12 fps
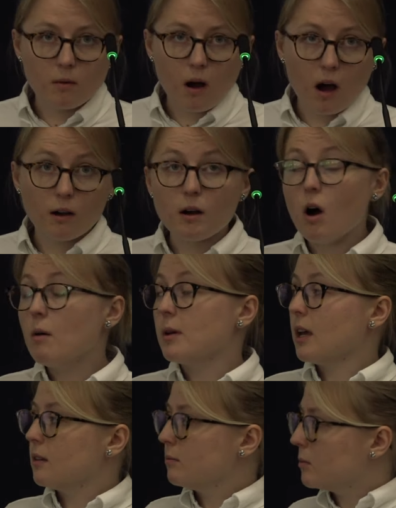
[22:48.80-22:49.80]

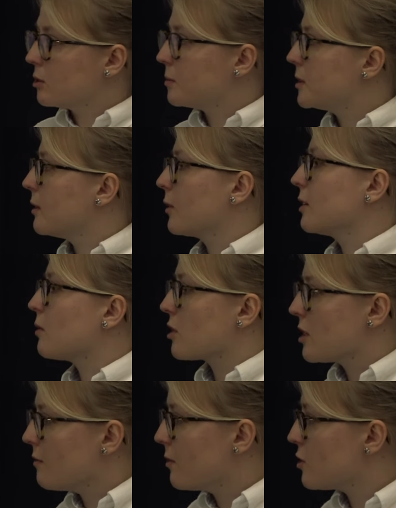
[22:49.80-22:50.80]
army, and more specifically
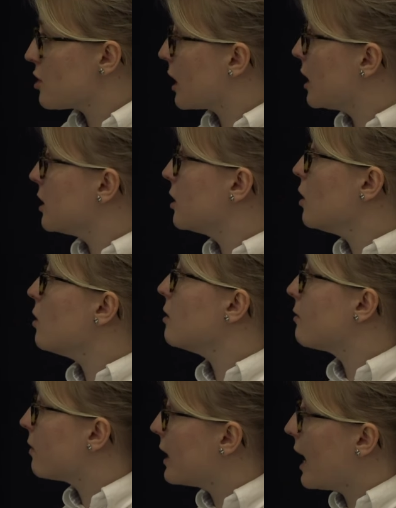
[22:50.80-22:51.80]
Russian infantry, can do
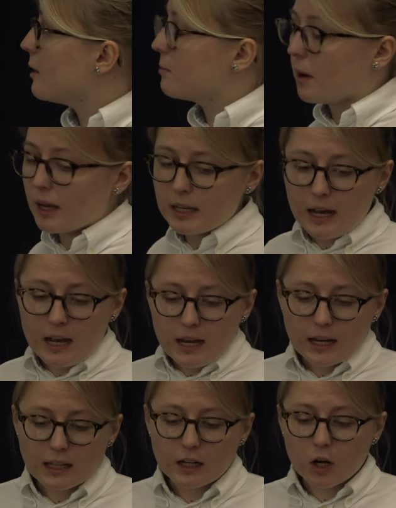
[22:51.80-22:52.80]
if led by
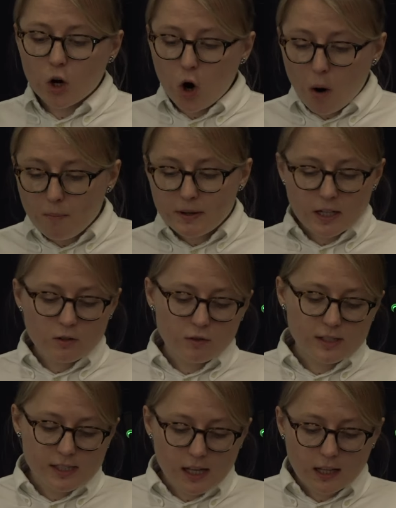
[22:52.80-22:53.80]
kind of competent,
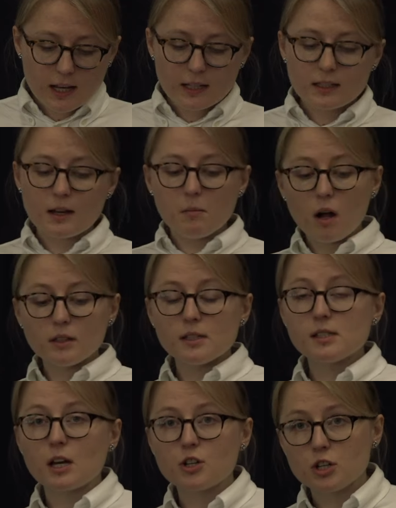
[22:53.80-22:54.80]
resilient
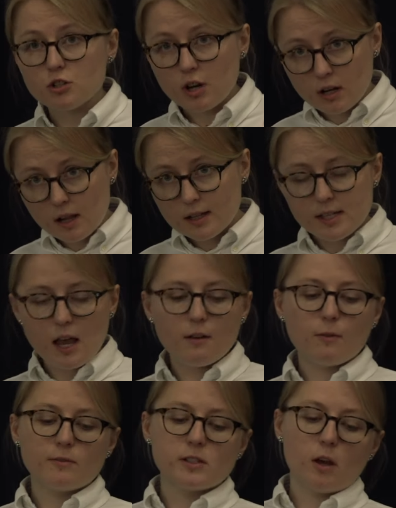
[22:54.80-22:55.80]
commanders such as General
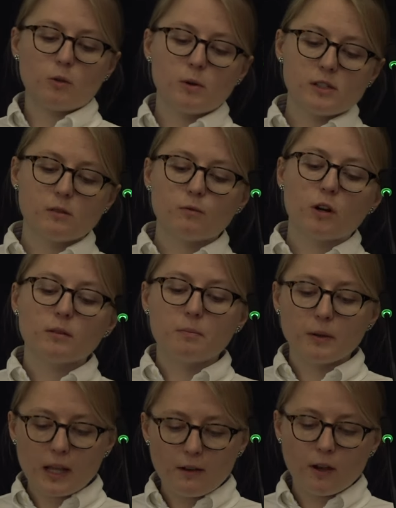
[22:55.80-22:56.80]
Alexeyev of Southwestern Front,
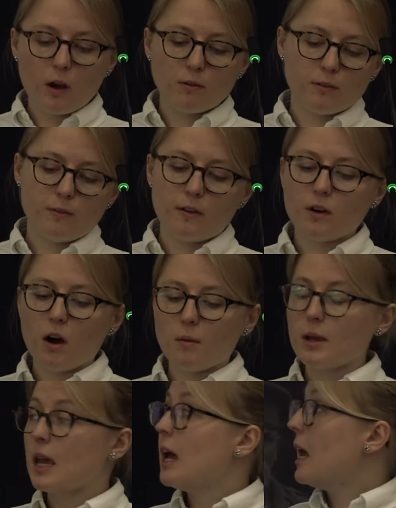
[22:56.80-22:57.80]
Pleve of the 5th Army,